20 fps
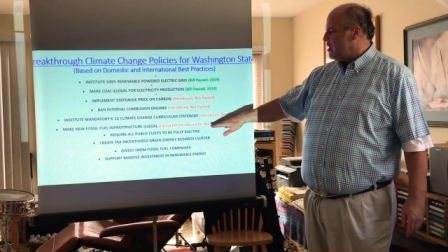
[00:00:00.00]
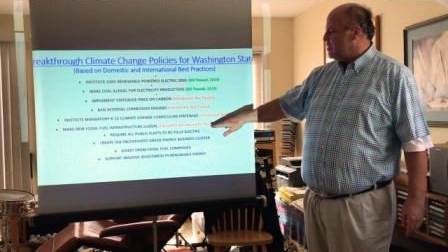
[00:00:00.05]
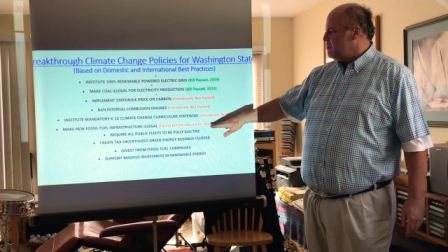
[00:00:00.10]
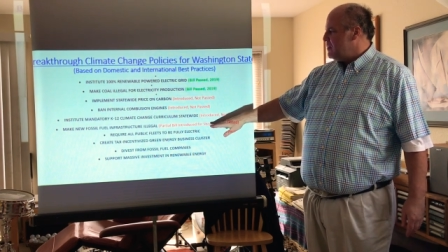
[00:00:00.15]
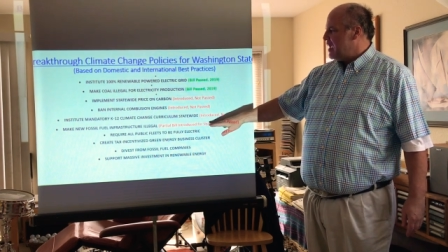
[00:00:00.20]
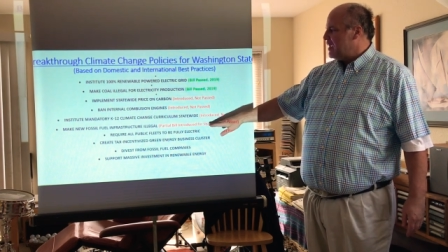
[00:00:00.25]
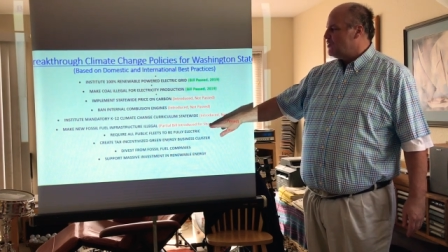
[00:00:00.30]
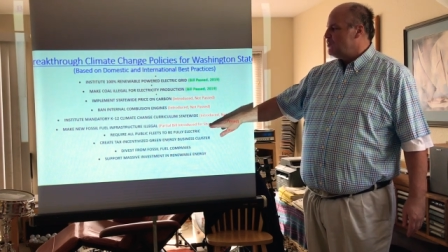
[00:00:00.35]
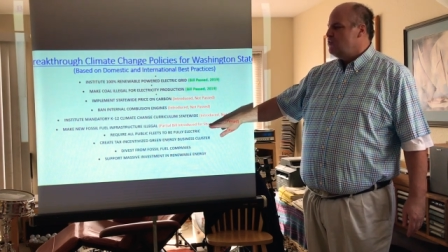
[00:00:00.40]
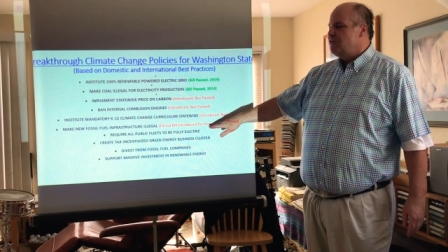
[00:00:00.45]

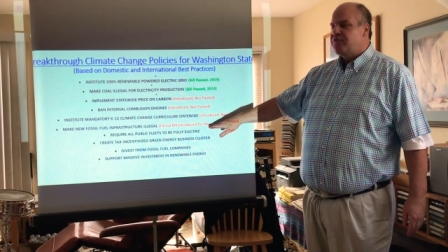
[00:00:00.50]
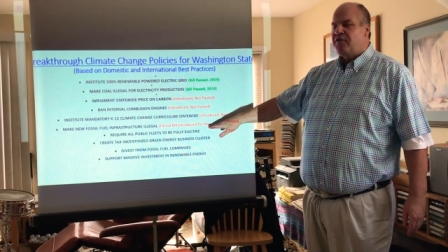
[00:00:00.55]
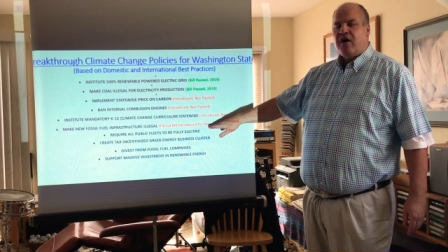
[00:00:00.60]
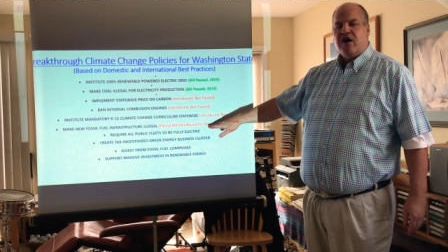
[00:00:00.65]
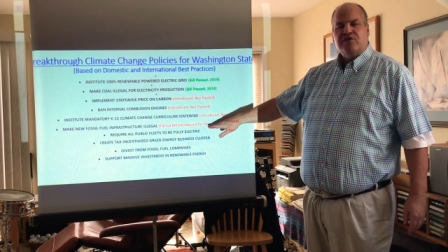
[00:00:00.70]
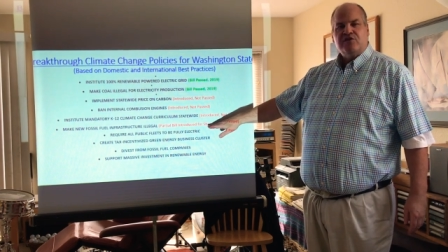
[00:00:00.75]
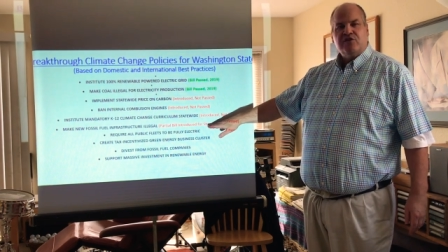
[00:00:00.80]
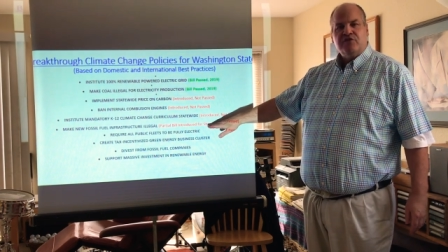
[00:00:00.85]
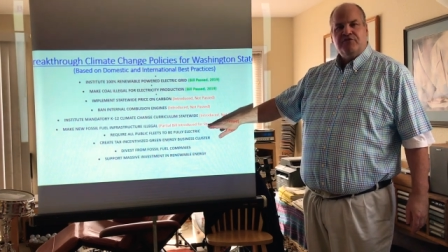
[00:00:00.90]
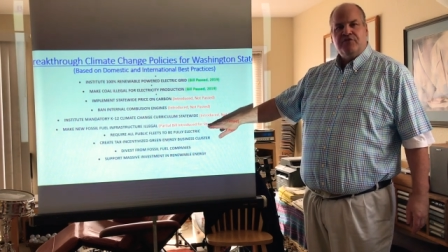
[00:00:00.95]
Make new
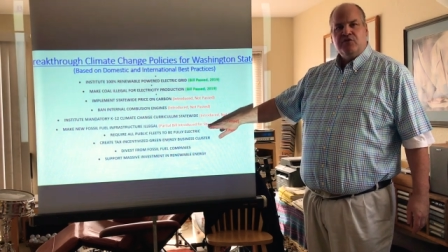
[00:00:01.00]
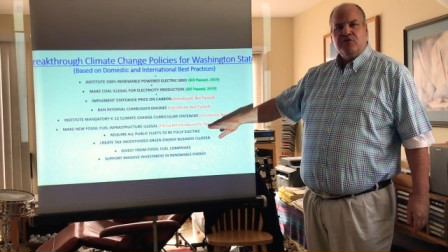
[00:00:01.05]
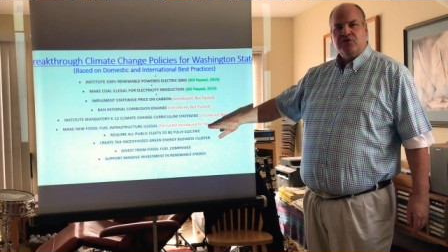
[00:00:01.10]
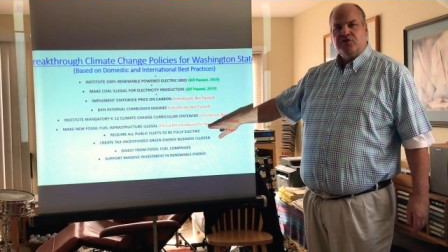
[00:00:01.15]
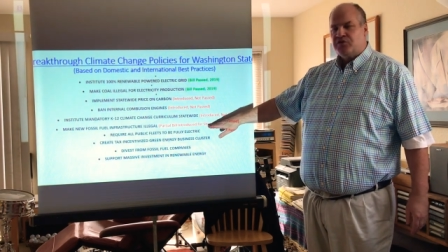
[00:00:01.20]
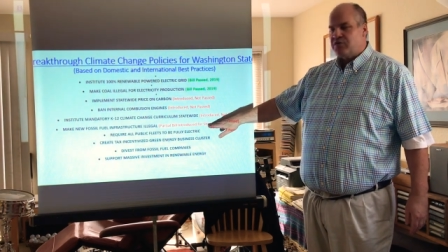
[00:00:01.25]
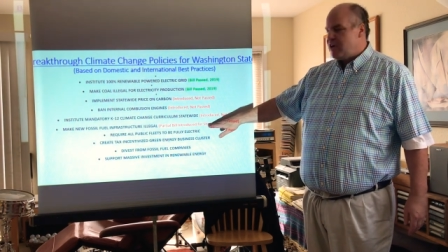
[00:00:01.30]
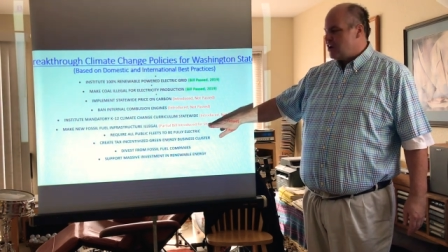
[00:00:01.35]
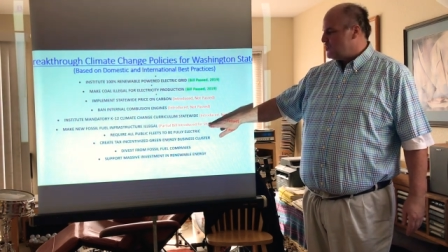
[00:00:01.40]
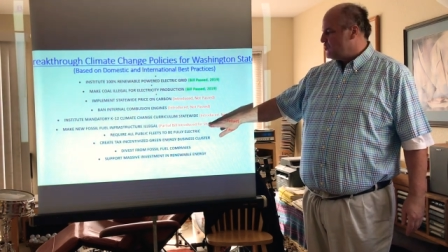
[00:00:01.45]
fossil fuel
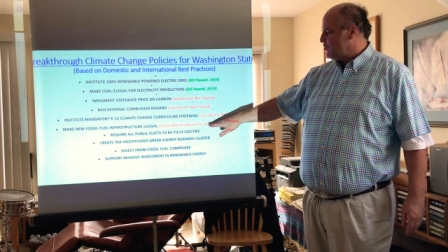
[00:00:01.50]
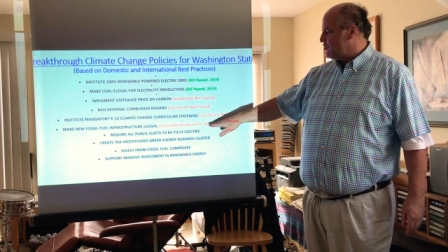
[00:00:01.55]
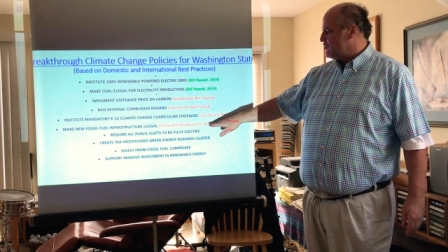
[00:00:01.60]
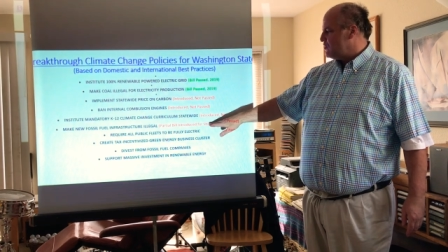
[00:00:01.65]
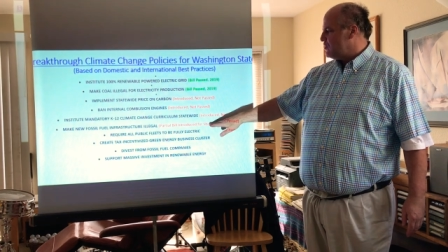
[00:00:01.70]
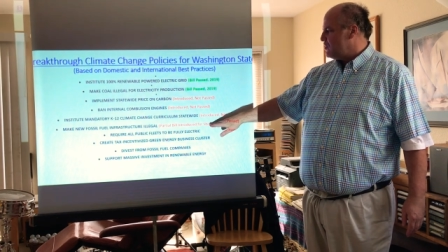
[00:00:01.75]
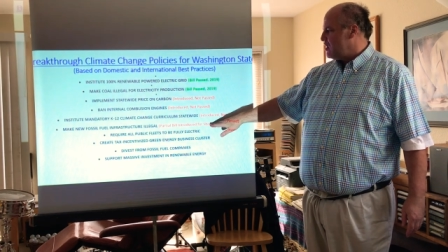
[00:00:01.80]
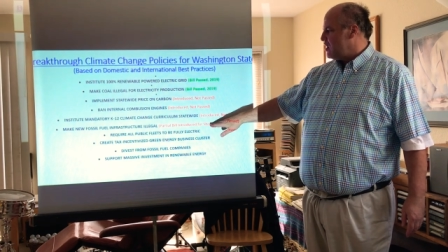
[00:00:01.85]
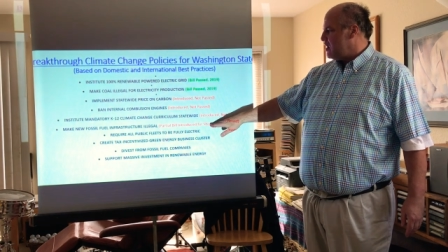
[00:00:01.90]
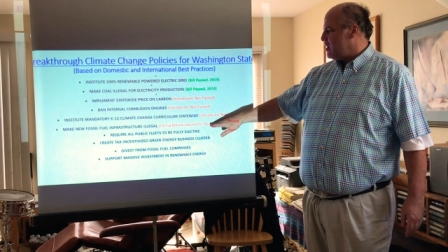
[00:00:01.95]

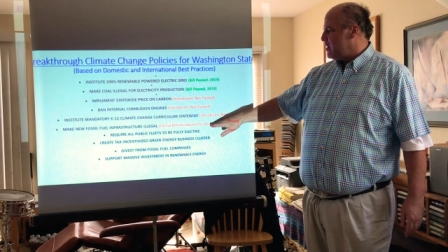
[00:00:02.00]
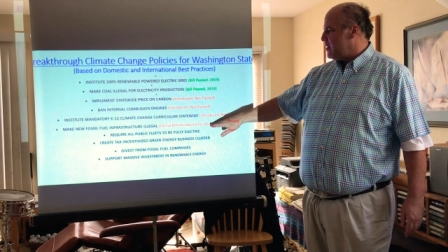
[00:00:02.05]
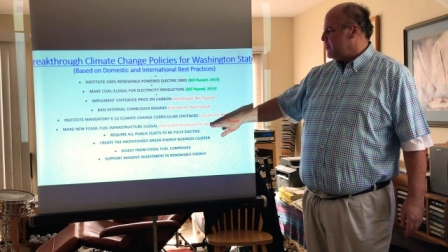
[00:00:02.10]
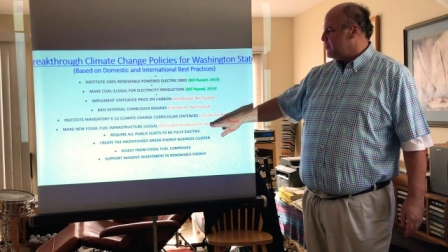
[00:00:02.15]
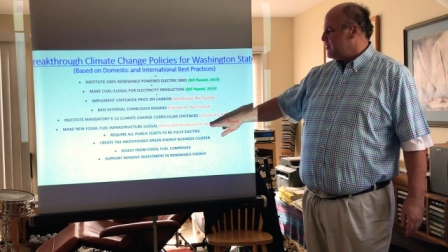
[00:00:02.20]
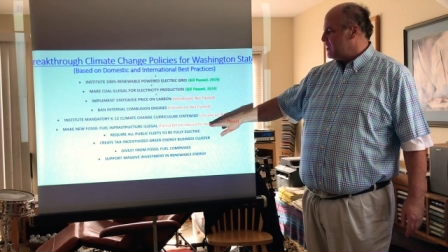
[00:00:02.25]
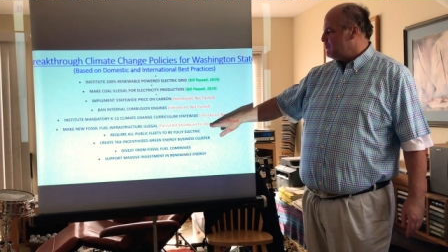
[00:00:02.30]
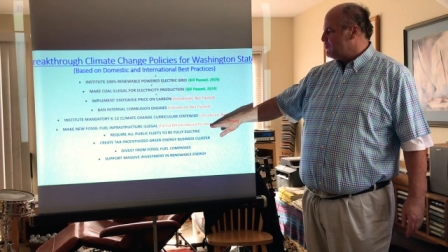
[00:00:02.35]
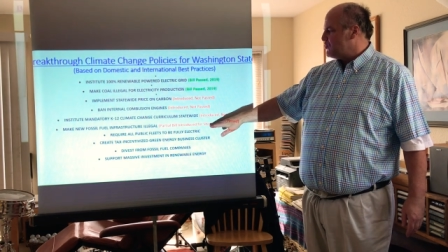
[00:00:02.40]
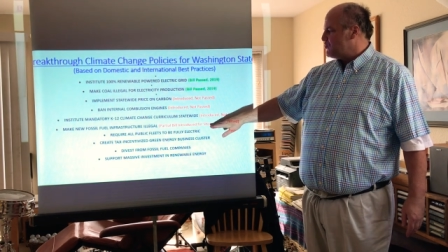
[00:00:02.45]
structure
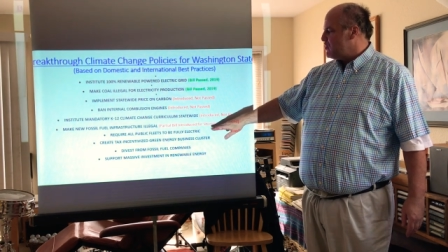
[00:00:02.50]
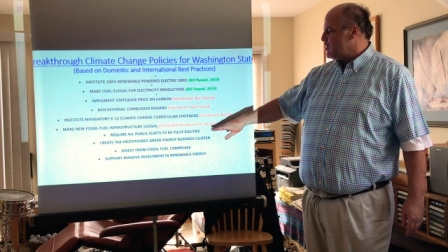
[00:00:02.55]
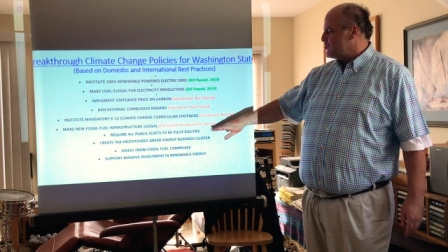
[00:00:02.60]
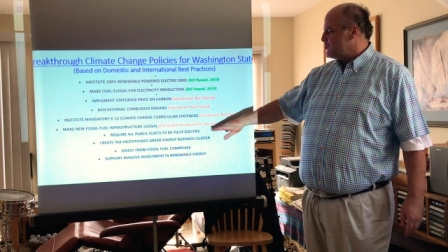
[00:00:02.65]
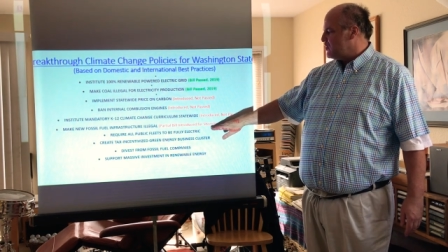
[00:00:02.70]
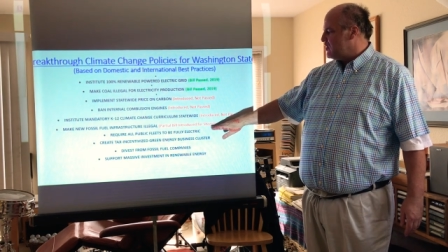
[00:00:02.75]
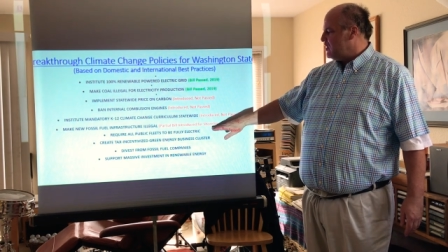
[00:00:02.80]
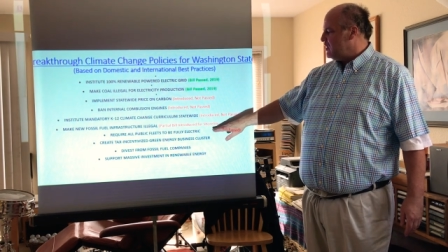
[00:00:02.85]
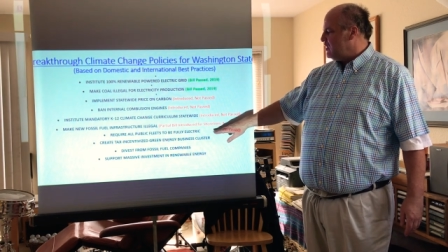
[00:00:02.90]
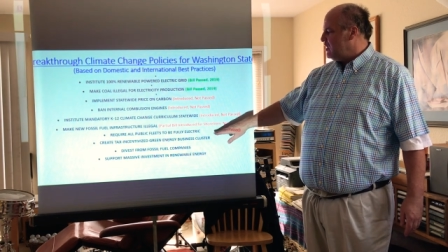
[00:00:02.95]

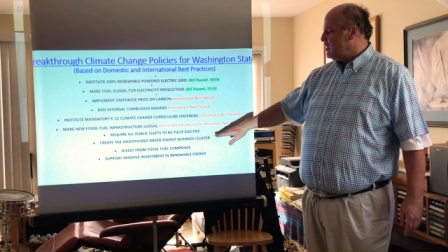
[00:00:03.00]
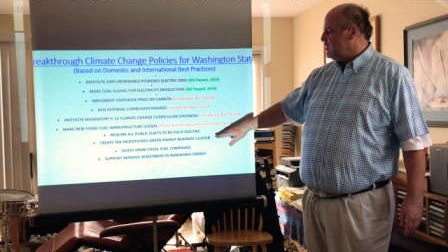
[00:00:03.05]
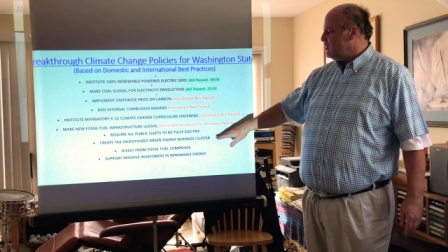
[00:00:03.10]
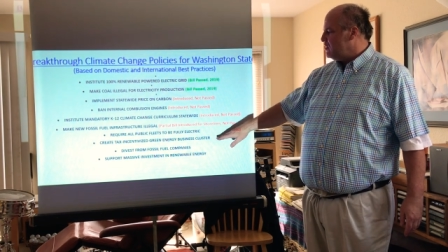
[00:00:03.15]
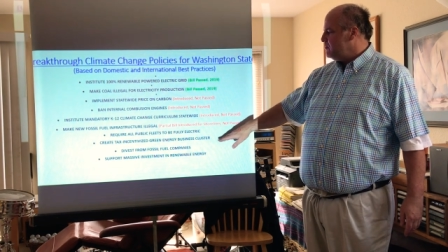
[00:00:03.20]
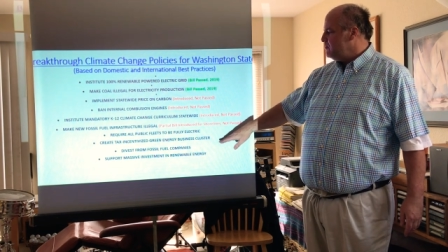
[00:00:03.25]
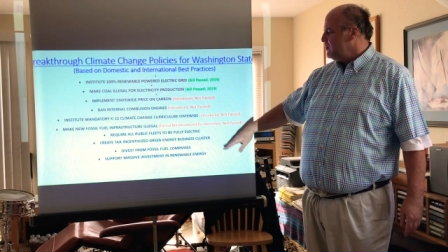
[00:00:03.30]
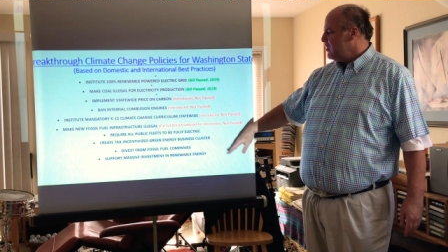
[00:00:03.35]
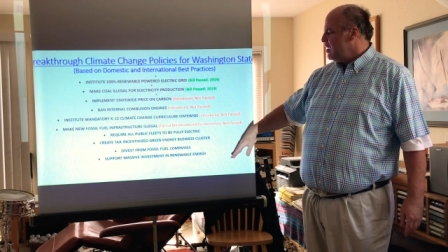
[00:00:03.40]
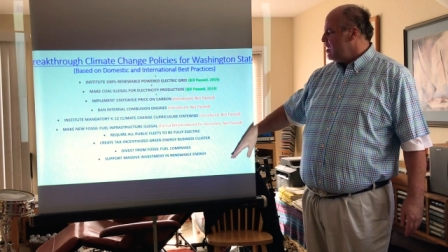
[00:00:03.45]
infrastructure
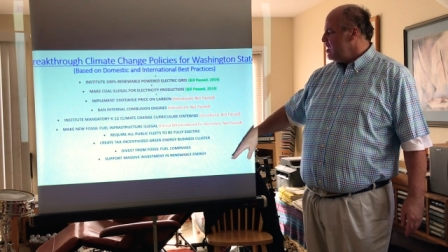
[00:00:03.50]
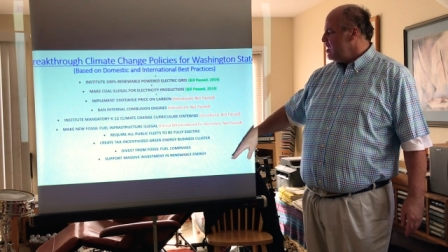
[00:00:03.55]
illegal.